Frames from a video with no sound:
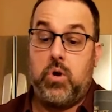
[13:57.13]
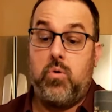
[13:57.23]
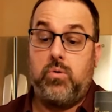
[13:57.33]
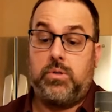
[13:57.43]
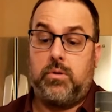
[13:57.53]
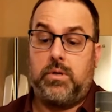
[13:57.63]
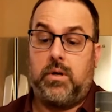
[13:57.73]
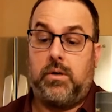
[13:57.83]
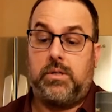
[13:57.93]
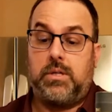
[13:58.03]
Nose,
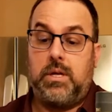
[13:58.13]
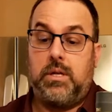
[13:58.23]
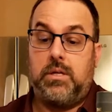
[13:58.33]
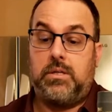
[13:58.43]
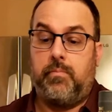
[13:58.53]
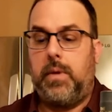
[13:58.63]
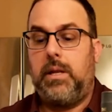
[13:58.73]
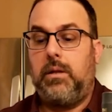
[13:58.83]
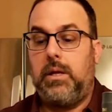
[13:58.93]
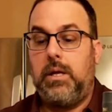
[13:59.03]
they're telling us it is a
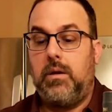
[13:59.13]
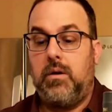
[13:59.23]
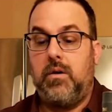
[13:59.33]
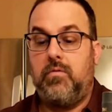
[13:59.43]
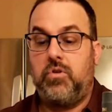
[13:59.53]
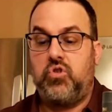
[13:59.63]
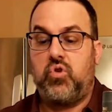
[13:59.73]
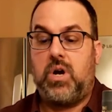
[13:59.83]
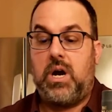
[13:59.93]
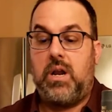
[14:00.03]
medley of
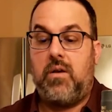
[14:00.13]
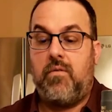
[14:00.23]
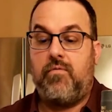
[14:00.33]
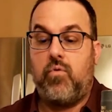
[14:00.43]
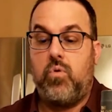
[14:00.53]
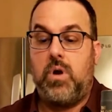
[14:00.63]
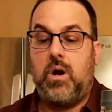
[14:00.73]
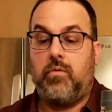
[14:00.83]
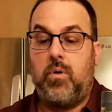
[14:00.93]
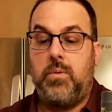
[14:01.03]
dried
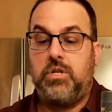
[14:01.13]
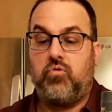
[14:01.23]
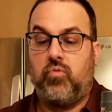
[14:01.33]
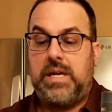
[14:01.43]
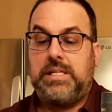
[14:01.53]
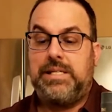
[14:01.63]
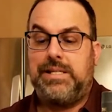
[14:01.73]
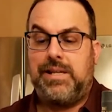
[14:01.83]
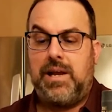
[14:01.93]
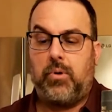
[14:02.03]
fruit aromas, raisins, and